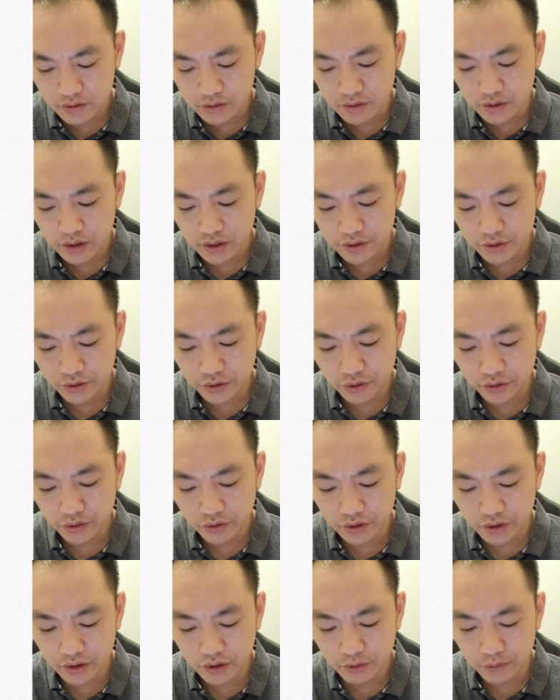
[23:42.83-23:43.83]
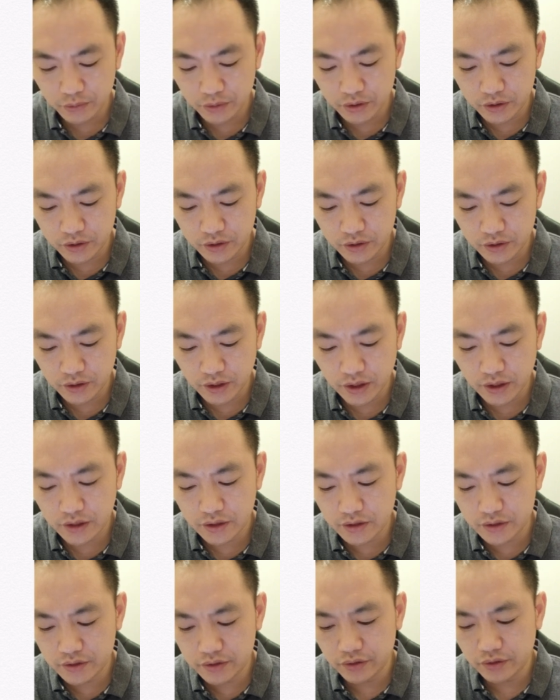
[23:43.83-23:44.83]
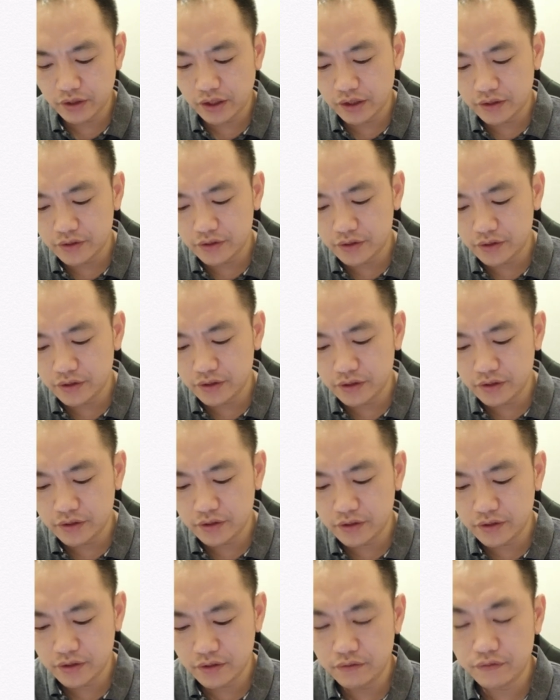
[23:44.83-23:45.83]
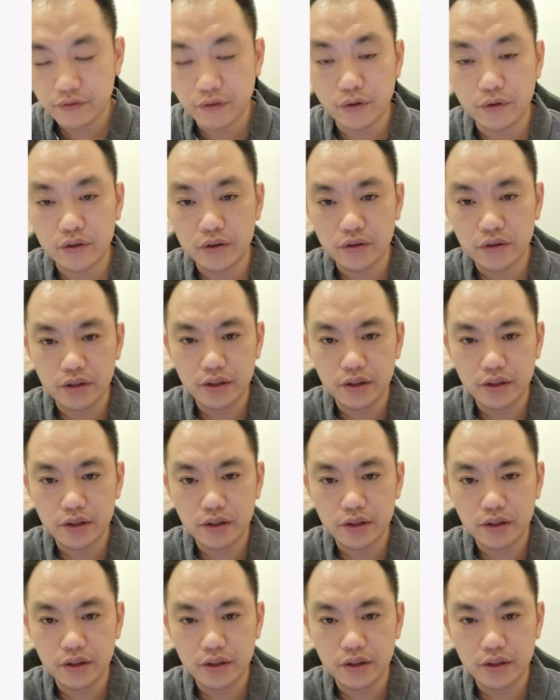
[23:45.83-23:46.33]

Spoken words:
yeah, so totally there were 9, so the answer is 4.